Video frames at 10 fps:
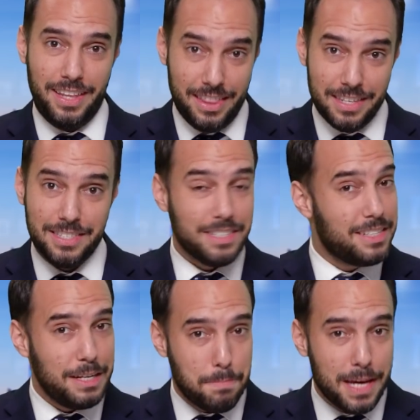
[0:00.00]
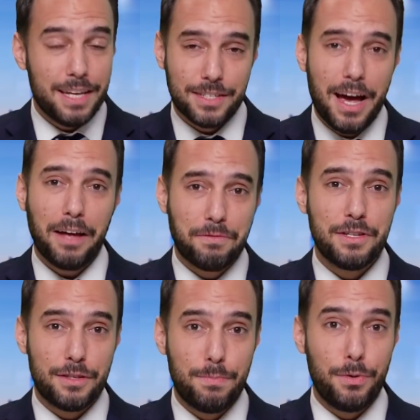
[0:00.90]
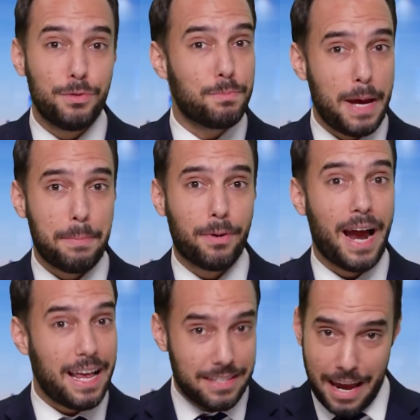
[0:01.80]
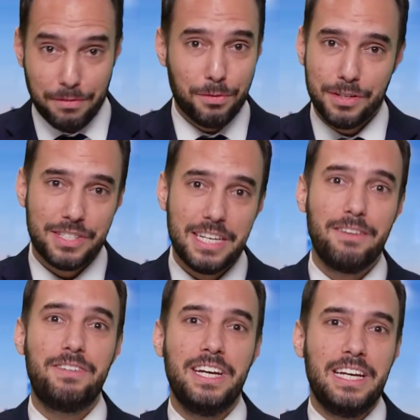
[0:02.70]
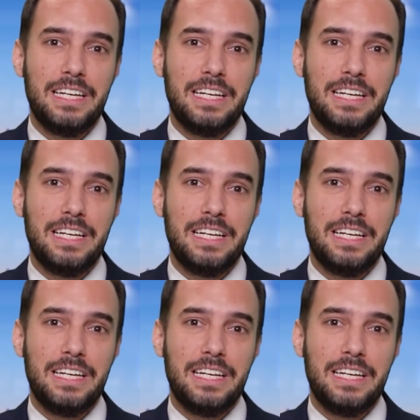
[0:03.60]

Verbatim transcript: This is the biggest confidence boost paper has ever received